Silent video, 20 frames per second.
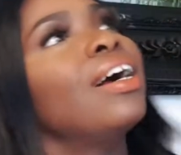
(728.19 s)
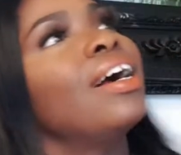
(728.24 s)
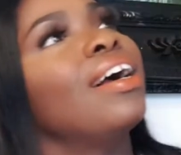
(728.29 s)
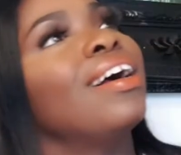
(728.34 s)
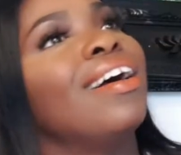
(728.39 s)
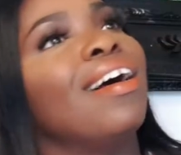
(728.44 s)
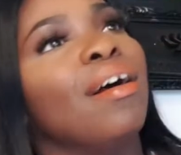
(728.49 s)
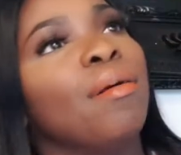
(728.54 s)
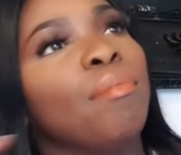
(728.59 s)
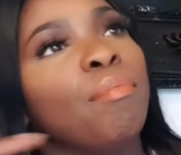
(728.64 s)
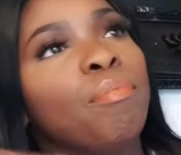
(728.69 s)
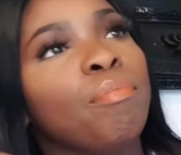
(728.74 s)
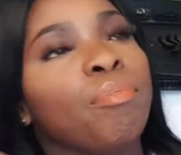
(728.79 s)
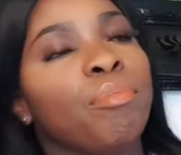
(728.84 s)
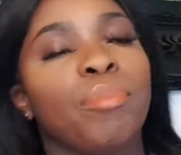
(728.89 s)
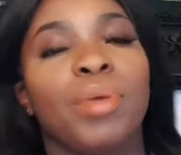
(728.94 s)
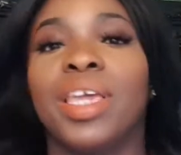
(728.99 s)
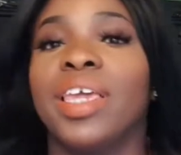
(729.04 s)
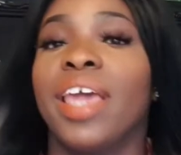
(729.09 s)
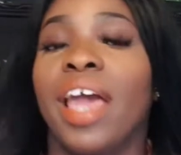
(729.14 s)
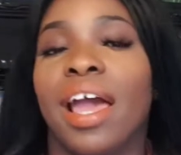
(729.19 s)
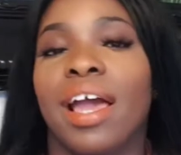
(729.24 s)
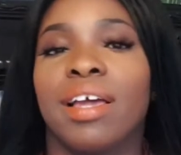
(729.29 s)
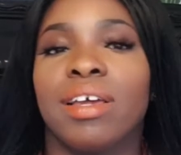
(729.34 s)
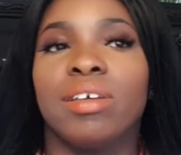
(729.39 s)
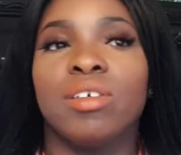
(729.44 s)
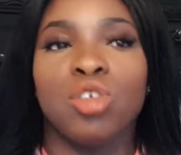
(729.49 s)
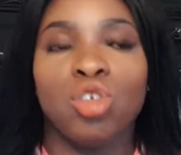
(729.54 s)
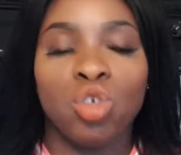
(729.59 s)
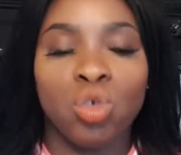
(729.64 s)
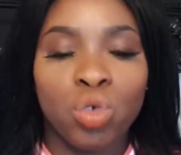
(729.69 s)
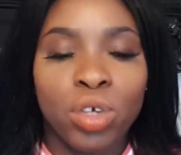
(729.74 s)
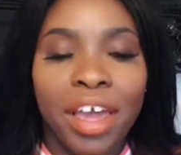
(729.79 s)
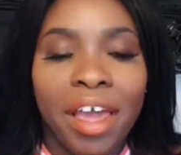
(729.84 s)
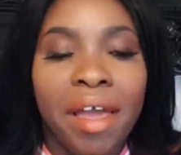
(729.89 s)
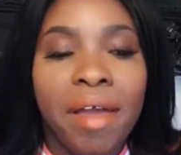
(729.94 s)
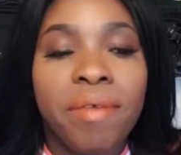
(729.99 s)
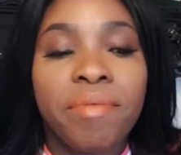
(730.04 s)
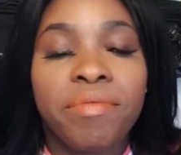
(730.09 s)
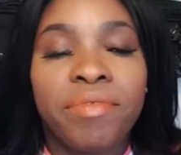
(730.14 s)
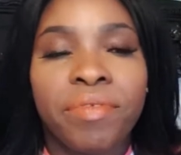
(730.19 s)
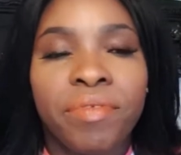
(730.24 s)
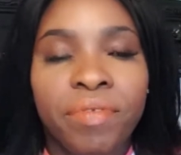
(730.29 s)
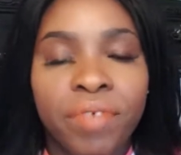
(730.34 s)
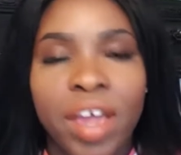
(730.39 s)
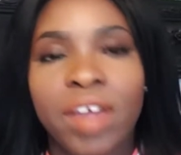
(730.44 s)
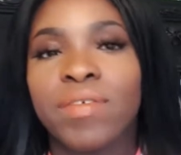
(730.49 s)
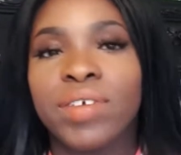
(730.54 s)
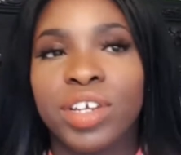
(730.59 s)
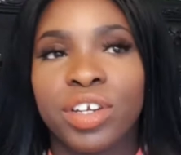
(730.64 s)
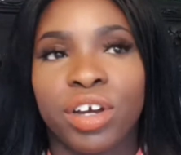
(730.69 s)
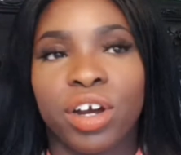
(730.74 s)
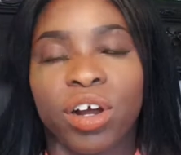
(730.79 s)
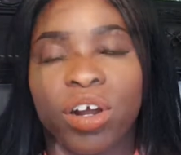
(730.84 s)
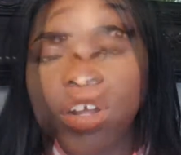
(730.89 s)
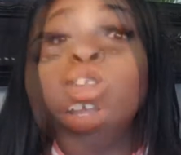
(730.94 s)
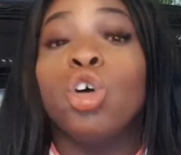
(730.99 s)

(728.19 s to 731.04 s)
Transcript: Um, but yeah, you get very dark.